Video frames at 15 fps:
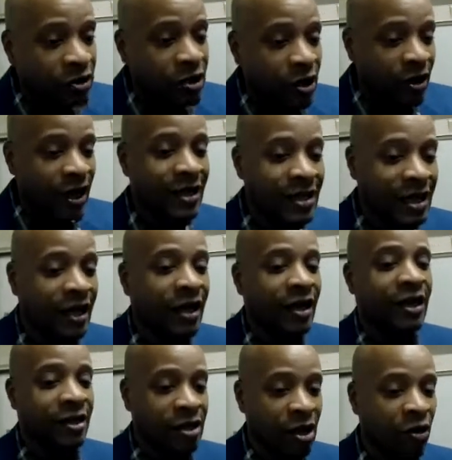So let's get,
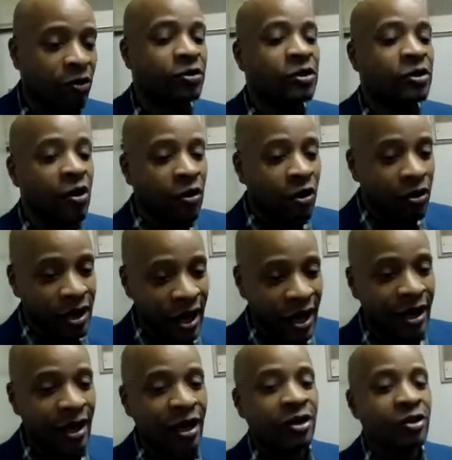
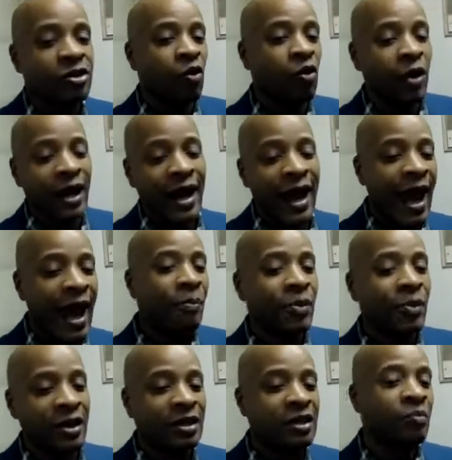okay. So what
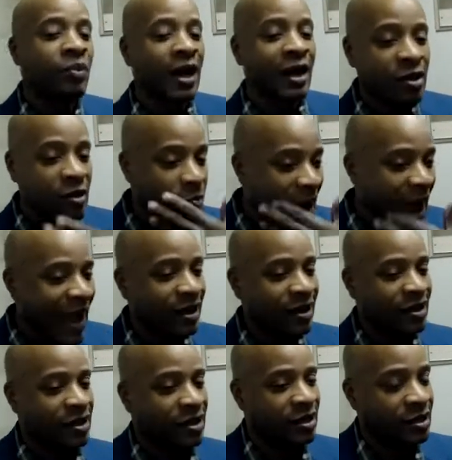happened to bring you back
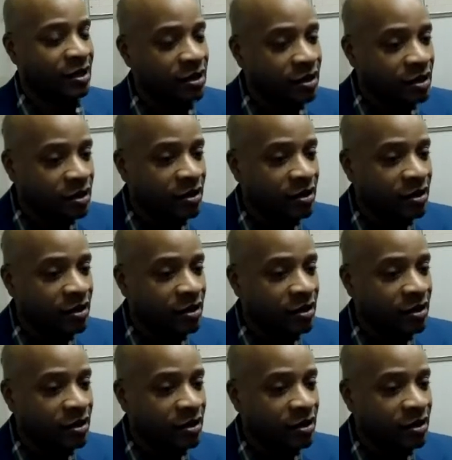again?